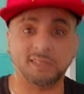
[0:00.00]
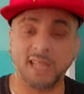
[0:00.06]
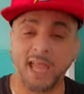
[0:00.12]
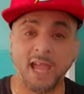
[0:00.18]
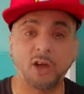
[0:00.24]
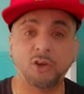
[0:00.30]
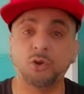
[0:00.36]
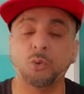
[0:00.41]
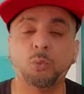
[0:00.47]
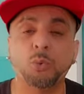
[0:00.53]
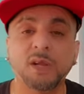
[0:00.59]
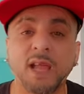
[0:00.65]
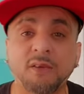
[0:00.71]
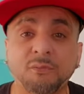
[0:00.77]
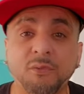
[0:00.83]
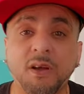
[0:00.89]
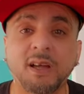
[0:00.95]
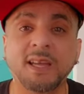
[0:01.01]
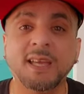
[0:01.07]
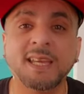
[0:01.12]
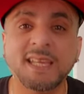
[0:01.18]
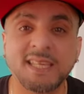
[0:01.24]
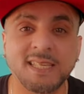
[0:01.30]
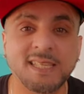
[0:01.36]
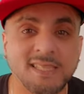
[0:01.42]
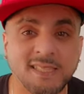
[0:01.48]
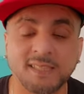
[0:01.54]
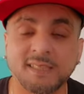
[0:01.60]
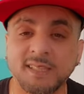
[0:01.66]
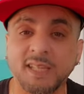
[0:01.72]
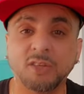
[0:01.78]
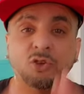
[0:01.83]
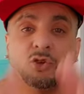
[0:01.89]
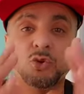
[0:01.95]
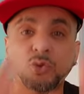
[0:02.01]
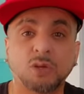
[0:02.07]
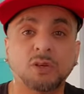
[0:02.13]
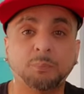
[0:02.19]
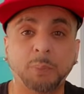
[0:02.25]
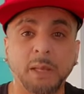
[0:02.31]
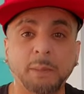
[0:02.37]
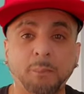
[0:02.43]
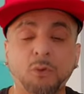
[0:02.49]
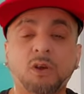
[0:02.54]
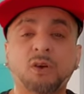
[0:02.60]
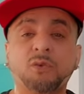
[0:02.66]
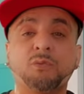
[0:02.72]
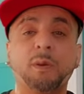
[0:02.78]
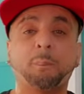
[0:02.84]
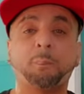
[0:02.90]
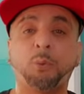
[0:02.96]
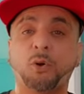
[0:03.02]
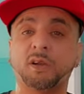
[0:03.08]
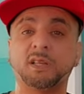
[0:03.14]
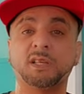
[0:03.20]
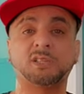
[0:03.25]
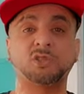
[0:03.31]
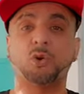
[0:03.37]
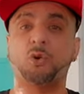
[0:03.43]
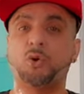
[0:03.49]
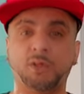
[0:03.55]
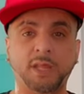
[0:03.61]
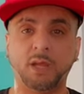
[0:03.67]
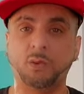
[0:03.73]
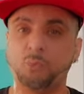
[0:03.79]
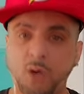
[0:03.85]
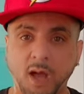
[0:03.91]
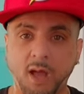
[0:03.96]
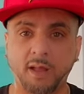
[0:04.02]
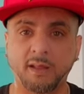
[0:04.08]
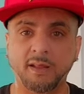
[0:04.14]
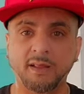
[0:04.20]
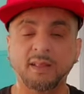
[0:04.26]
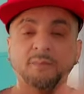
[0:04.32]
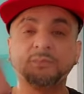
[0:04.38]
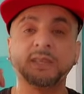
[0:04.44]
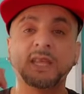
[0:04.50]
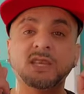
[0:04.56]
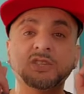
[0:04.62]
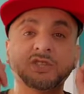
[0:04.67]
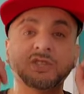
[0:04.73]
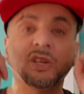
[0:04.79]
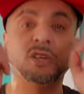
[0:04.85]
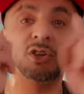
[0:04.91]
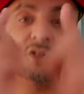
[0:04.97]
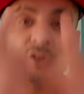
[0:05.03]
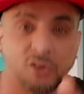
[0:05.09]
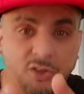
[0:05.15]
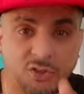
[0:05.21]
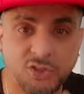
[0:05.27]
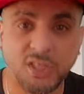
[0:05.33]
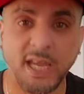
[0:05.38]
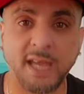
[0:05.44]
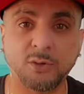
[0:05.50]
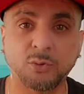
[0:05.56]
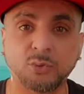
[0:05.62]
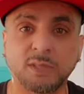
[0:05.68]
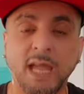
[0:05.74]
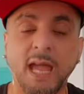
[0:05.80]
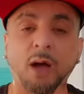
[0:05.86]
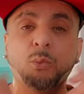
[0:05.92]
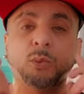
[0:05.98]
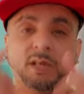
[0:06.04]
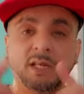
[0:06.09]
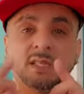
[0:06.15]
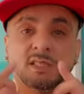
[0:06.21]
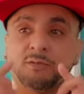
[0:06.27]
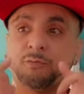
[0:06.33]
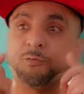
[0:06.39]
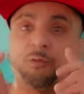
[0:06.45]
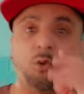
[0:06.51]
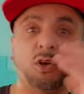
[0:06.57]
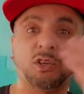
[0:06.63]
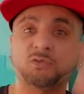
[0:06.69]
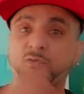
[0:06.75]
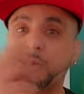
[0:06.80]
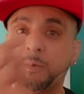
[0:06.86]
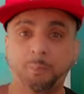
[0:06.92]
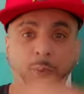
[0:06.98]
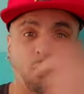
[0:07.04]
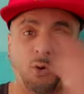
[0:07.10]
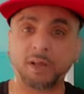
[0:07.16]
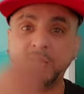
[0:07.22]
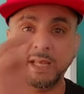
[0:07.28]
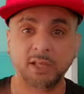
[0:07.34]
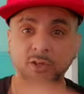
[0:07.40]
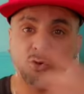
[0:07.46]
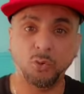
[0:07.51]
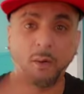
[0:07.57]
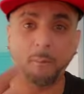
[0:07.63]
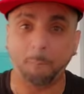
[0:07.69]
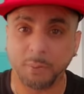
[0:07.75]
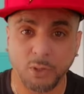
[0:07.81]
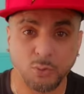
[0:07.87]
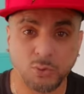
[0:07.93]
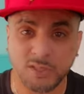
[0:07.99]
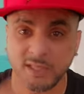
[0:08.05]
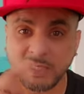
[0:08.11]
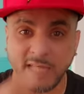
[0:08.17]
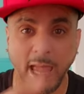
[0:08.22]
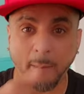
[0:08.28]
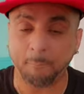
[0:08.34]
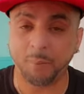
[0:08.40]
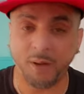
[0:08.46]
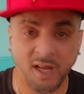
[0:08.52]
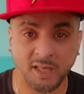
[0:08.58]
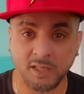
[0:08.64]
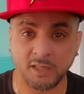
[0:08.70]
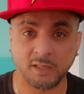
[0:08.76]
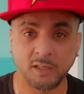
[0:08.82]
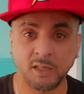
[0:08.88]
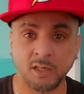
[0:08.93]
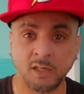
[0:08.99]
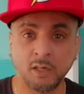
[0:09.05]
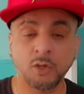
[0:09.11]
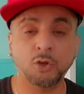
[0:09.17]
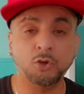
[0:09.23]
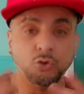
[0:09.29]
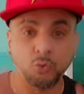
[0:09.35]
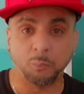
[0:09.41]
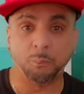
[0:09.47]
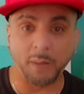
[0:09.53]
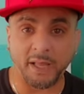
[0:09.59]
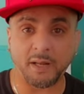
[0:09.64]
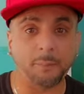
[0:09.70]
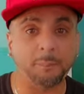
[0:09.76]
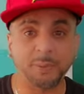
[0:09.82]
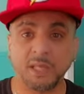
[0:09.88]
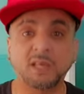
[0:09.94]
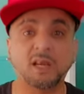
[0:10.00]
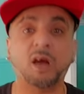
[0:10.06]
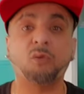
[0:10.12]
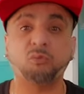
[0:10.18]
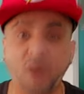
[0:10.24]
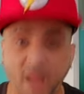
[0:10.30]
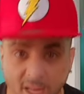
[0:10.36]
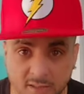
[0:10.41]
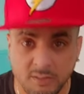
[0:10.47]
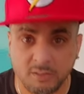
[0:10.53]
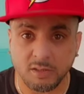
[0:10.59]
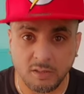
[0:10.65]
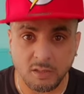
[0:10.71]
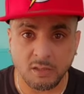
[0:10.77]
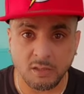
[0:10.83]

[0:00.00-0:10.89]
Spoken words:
down or whatever. Here's the thing. People could report us all they want. They shut your channel down when it's forced reporting and you're abusing that button. You better be correct.